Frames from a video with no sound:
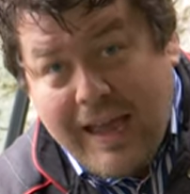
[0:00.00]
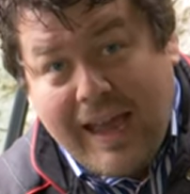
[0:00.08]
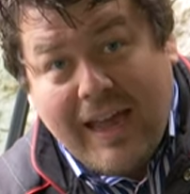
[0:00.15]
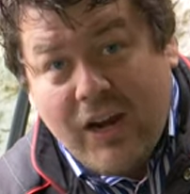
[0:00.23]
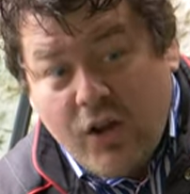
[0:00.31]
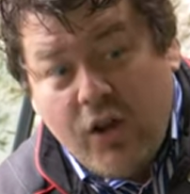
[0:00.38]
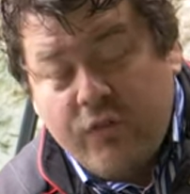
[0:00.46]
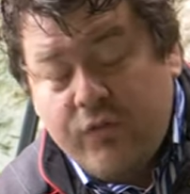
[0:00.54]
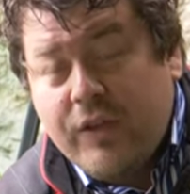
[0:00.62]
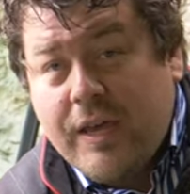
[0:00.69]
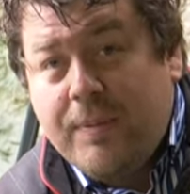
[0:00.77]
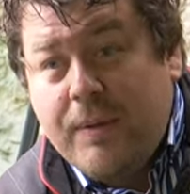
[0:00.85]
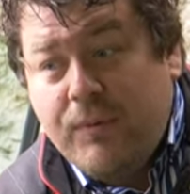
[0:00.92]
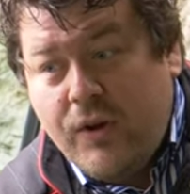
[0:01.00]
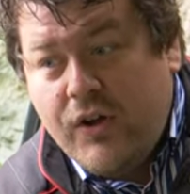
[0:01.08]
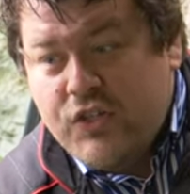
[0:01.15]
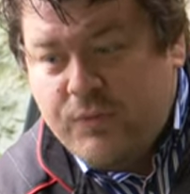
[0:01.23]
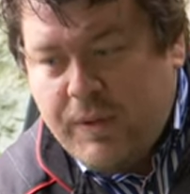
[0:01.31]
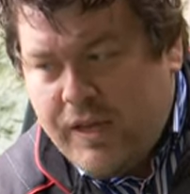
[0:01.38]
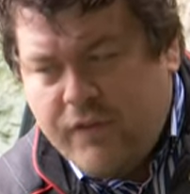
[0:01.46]
and I often get people
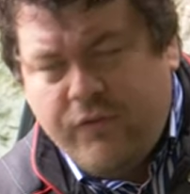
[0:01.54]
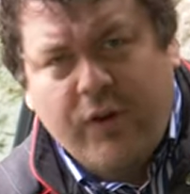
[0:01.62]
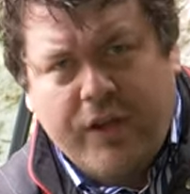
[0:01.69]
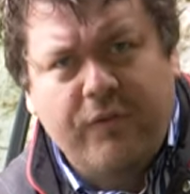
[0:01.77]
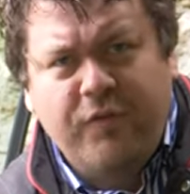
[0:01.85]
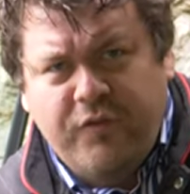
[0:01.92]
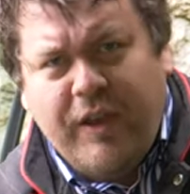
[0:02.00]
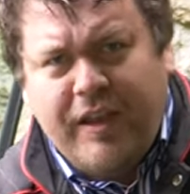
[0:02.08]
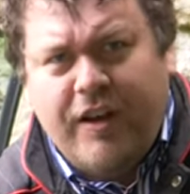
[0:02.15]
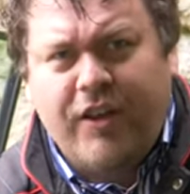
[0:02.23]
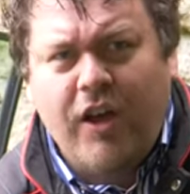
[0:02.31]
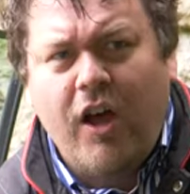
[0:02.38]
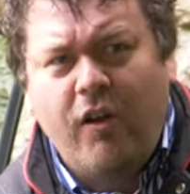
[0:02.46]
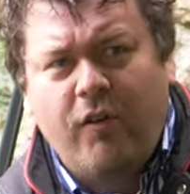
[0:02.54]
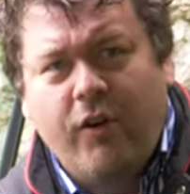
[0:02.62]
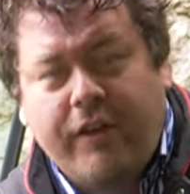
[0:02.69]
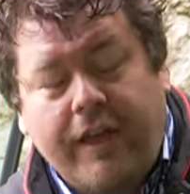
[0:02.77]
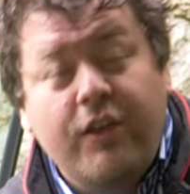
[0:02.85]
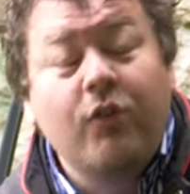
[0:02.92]
ask me if I can fit in a car, okay?